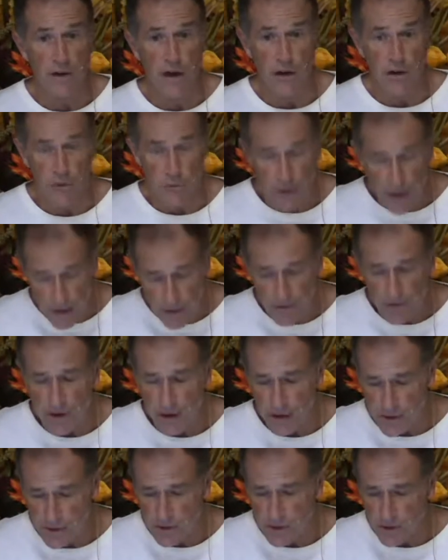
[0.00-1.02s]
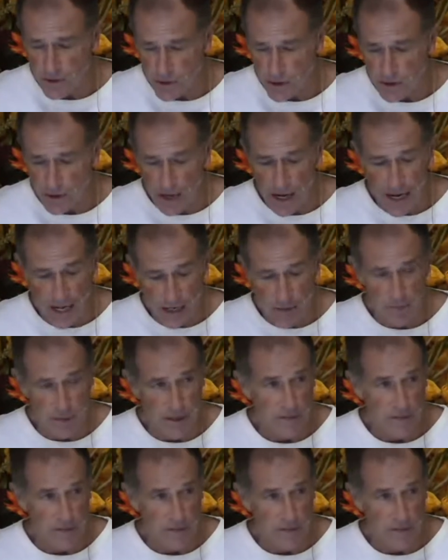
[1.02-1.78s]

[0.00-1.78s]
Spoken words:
economy.